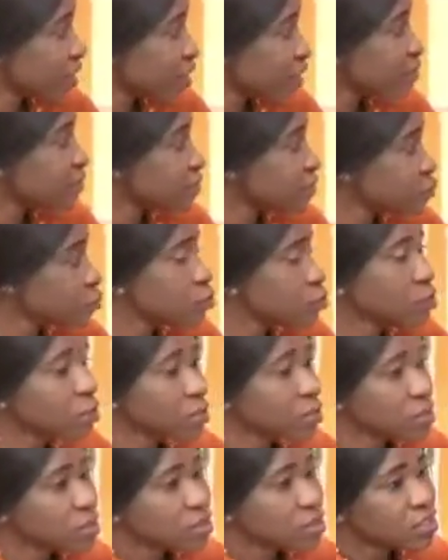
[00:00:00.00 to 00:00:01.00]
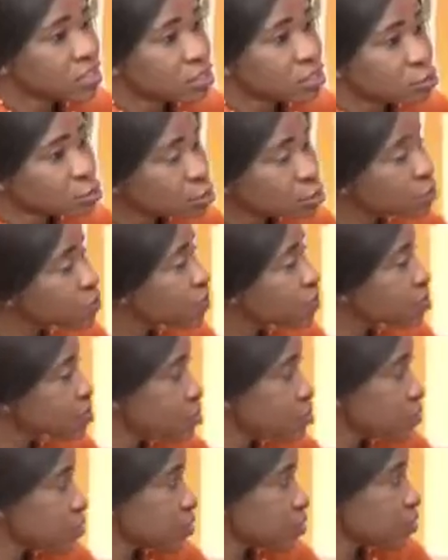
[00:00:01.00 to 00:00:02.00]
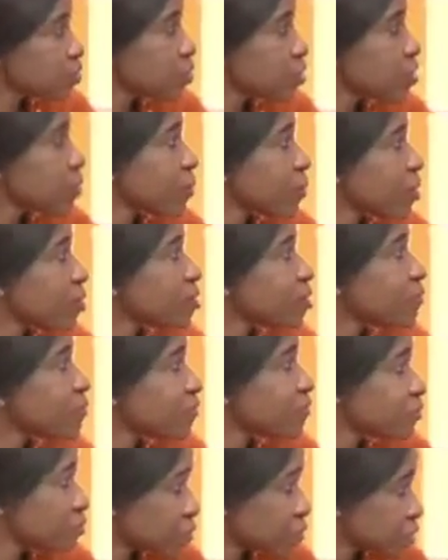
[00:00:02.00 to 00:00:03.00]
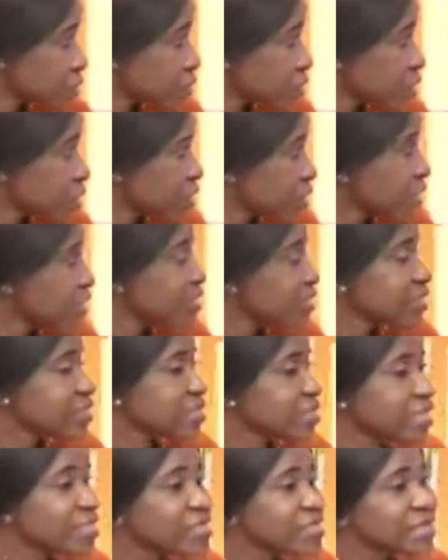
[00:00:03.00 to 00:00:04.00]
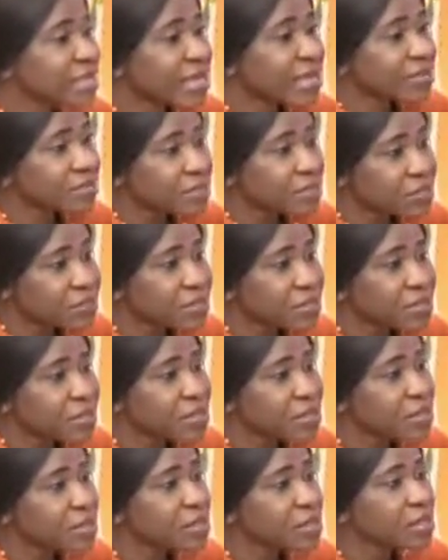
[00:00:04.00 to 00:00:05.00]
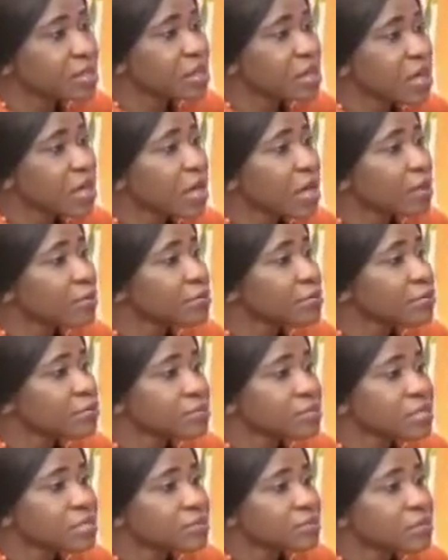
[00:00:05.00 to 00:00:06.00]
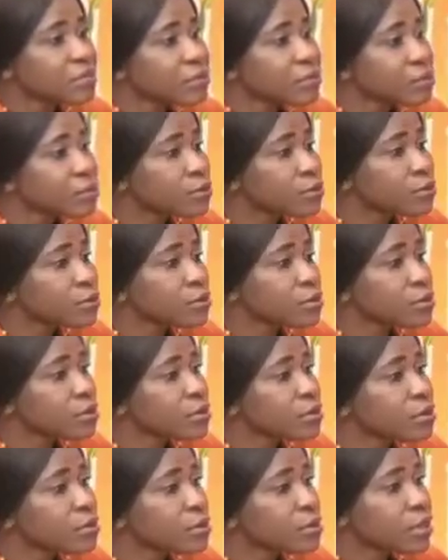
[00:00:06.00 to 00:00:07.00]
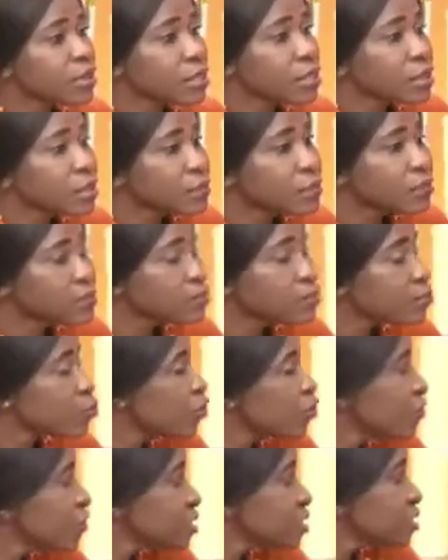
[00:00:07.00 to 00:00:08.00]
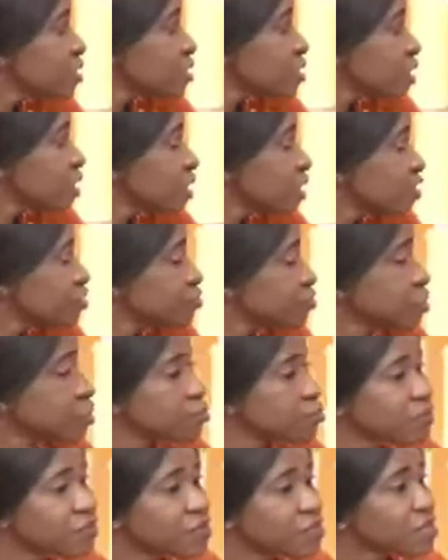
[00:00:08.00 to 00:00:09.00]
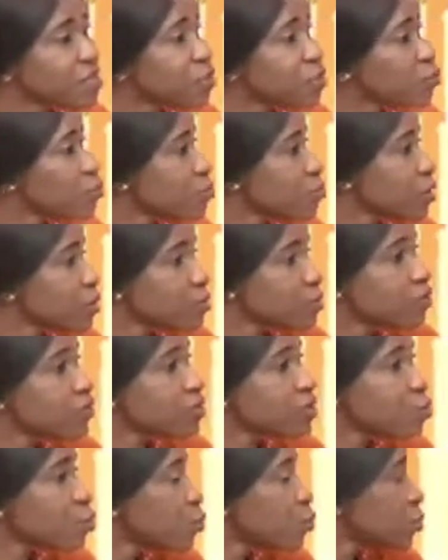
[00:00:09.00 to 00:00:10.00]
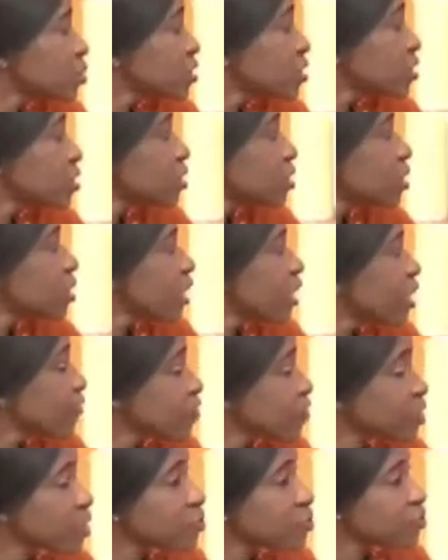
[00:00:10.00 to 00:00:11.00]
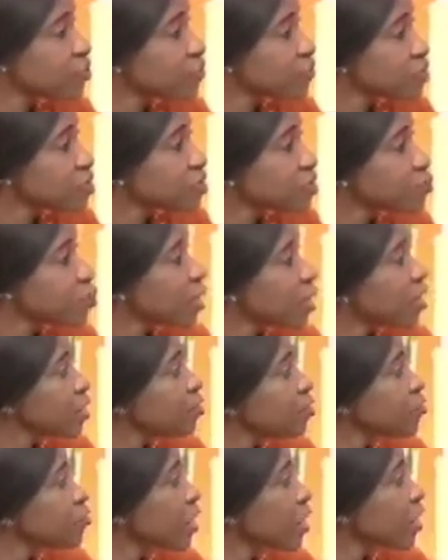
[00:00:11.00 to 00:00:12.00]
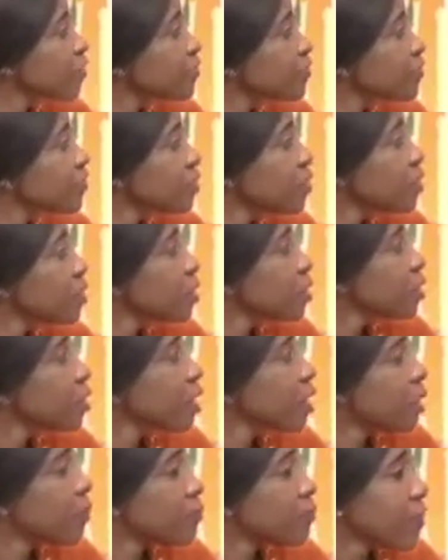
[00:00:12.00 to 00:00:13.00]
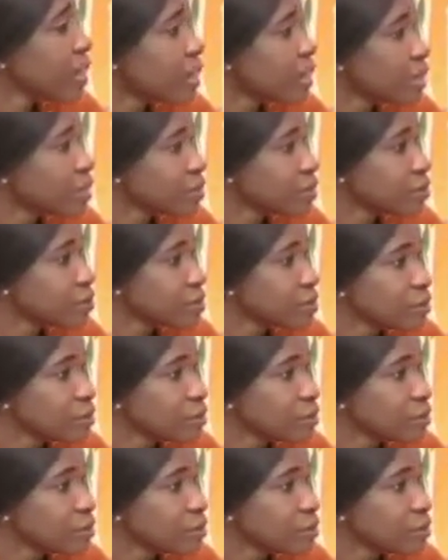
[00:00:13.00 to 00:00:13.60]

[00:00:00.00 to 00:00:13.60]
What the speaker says: her food, she would be suspicious about the food. It's just like maybe typical movies, the Nigerian movies and the movies we watch, African movies, where you have a man